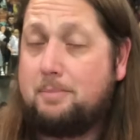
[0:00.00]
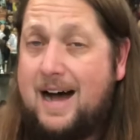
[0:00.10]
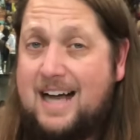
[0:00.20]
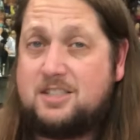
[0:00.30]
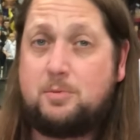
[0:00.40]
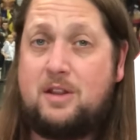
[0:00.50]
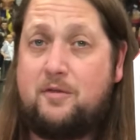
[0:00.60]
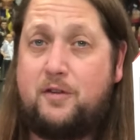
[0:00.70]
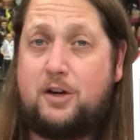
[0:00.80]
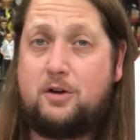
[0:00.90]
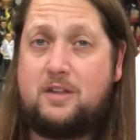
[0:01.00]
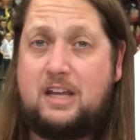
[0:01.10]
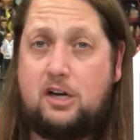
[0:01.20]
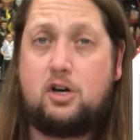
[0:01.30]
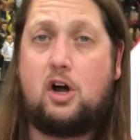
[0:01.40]
possibly the figure of the
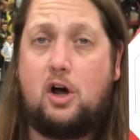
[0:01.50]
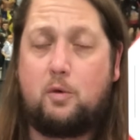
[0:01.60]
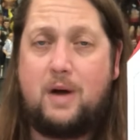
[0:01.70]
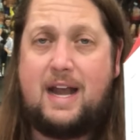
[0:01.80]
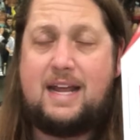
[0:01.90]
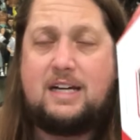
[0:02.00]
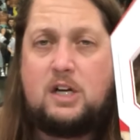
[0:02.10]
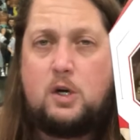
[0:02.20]
year already.